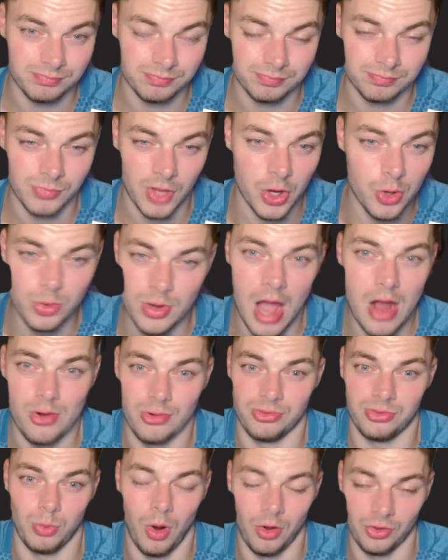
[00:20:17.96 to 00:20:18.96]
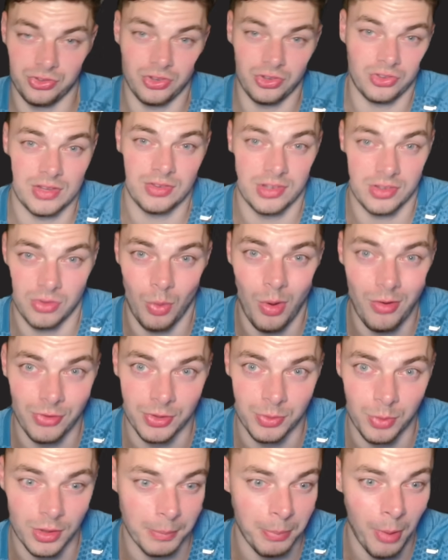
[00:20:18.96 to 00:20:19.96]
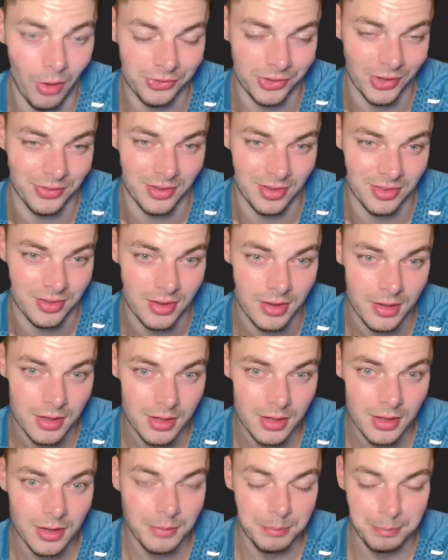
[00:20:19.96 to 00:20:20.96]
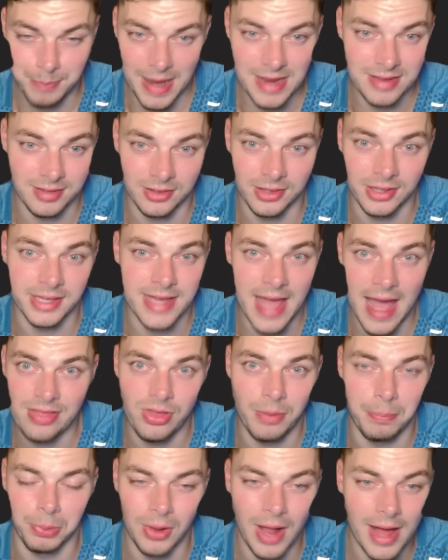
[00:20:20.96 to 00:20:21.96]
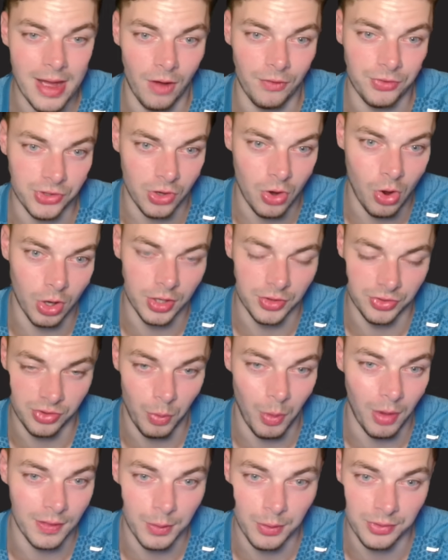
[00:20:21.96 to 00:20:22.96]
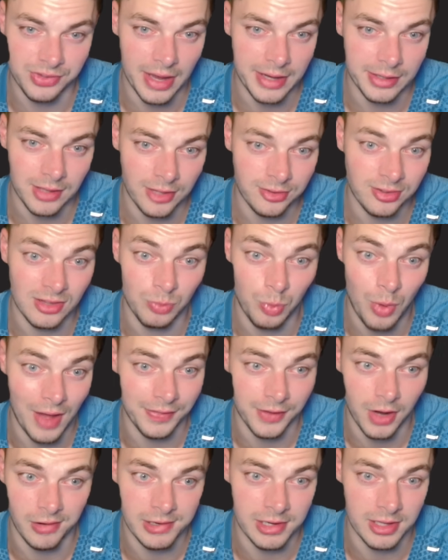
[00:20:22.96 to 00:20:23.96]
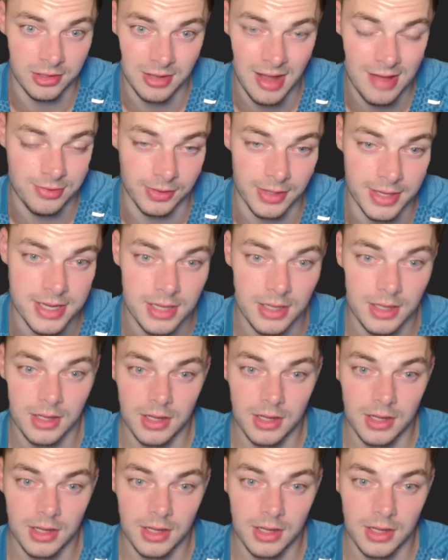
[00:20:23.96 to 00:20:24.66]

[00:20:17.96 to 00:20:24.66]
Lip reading: Who knows what success is to Watford? Well, the pot says is basically get the playoffs, according to what they were saying last season, why they got rid of Cleverley.